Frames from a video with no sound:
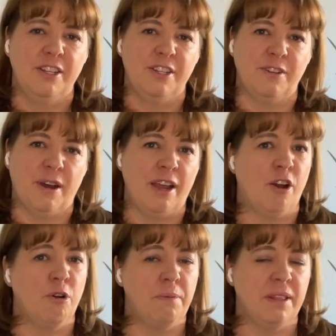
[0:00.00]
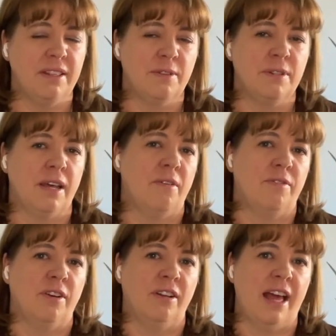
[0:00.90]
So I hope that this was
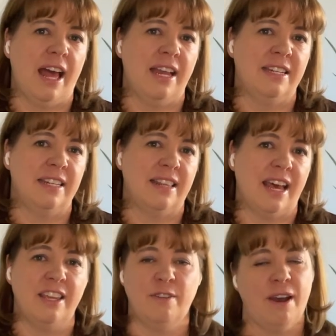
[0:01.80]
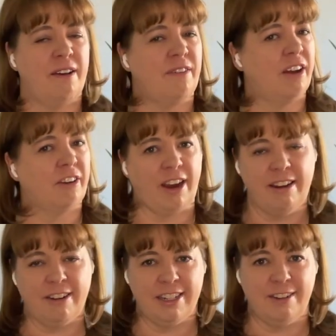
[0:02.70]
helpful and that you have a
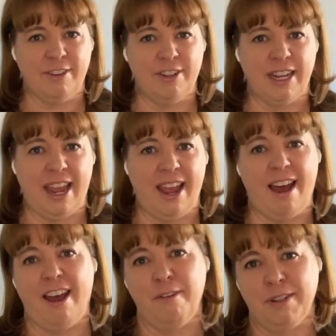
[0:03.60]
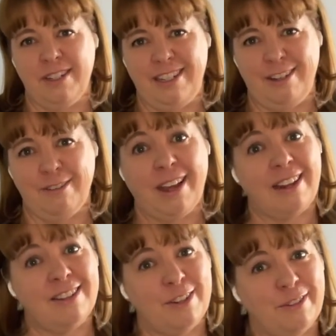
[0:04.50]
great rest of your day. I will see you
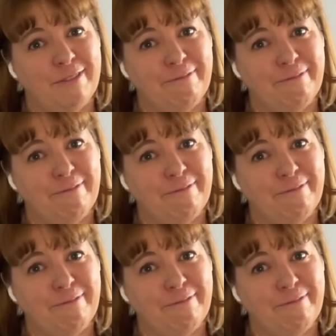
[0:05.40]
again soon.